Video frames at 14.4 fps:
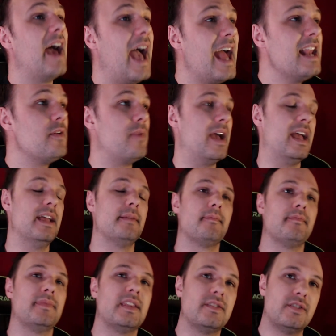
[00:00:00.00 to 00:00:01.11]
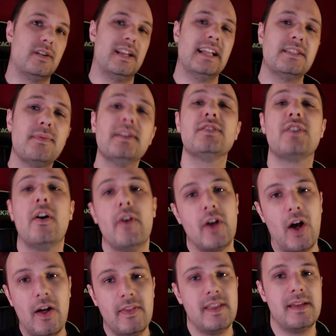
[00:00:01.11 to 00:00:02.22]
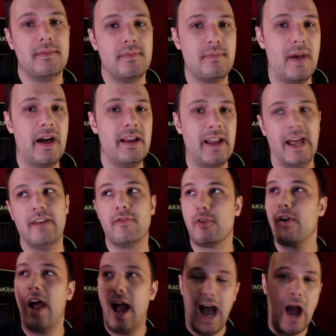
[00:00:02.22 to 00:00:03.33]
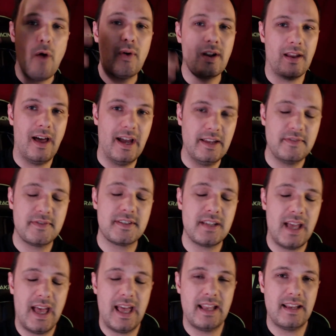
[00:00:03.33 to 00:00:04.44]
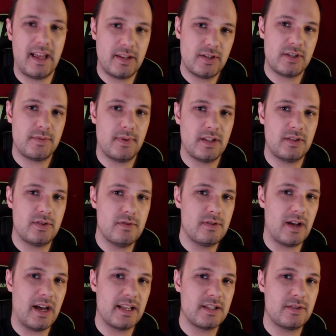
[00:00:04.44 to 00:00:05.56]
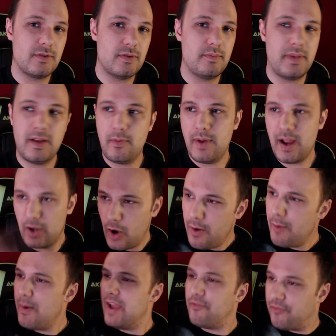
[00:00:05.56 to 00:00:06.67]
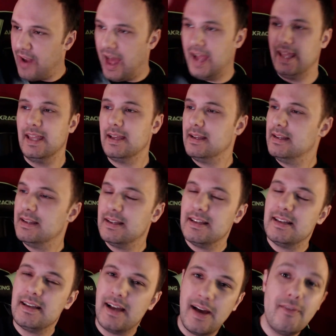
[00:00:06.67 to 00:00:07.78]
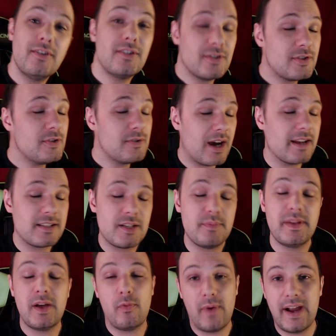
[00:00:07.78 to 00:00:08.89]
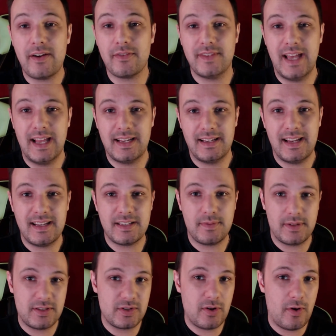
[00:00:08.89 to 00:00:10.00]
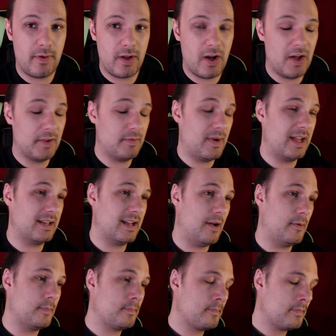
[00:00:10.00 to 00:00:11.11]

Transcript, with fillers: Anyway, so that's what is going on in my life, or our lives, and I just wanted you guys to be aware. Go away, fly! I wanted you guys to be aware of that, and that is what is going on right now.